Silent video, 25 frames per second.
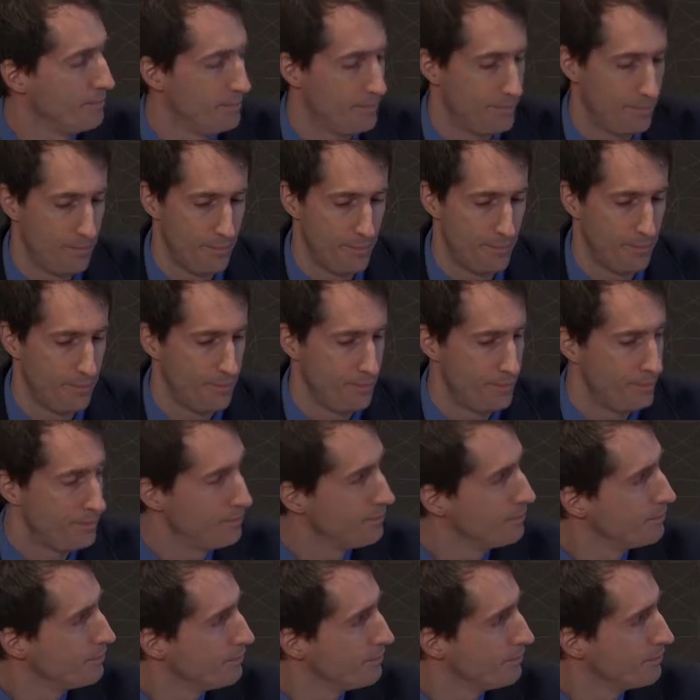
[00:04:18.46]

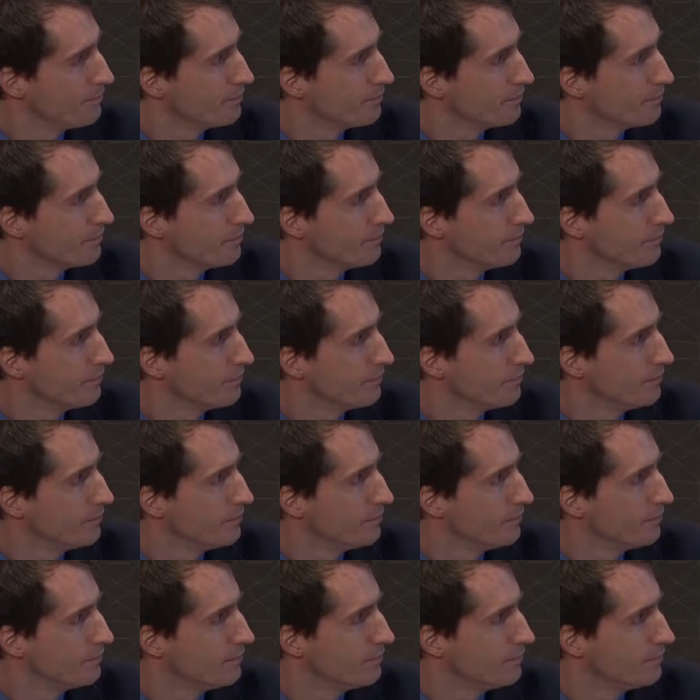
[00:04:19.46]
(no one is talking)